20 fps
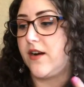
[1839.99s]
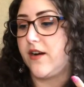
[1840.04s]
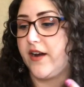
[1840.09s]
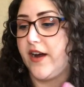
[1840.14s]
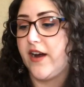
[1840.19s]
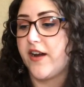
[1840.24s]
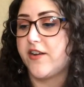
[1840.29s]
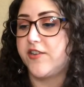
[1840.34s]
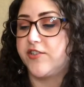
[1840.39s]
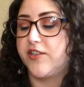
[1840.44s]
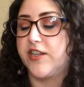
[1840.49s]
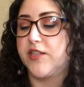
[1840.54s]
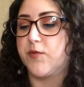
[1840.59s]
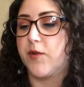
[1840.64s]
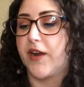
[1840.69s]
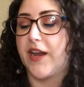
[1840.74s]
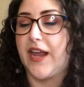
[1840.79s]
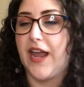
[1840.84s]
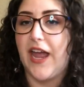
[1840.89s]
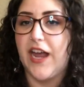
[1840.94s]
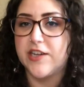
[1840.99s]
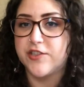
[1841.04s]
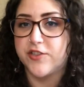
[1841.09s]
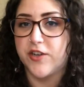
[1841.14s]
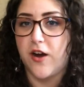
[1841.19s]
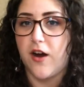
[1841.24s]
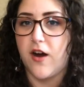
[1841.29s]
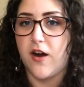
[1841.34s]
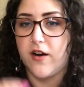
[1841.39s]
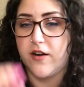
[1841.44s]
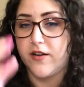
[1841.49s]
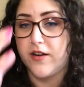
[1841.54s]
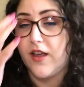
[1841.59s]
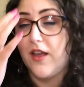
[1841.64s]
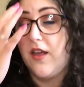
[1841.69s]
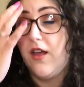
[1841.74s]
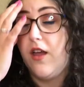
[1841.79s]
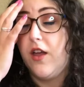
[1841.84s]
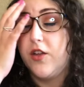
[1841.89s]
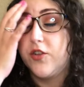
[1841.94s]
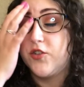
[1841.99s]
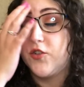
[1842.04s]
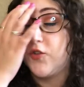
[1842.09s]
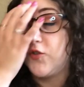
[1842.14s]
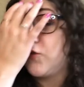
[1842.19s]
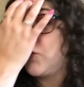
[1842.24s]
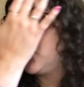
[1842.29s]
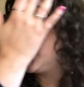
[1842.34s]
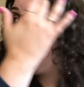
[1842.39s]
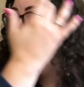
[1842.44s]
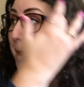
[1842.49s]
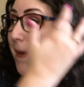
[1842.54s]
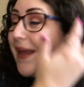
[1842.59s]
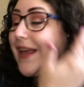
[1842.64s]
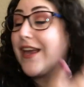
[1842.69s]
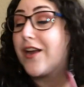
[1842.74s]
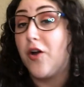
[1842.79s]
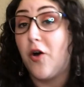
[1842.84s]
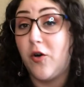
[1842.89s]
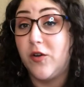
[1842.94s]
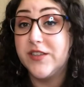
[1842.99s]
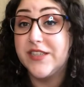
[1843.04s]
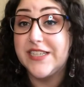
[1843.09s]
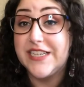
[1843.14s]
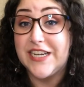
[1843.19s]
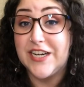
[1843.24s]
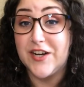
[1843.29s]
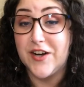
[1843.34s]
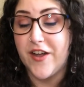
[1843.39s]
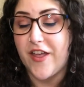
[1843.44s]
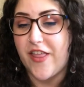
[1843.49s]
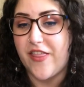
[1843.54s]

our air conditioning is working extra hard to make it cold in here.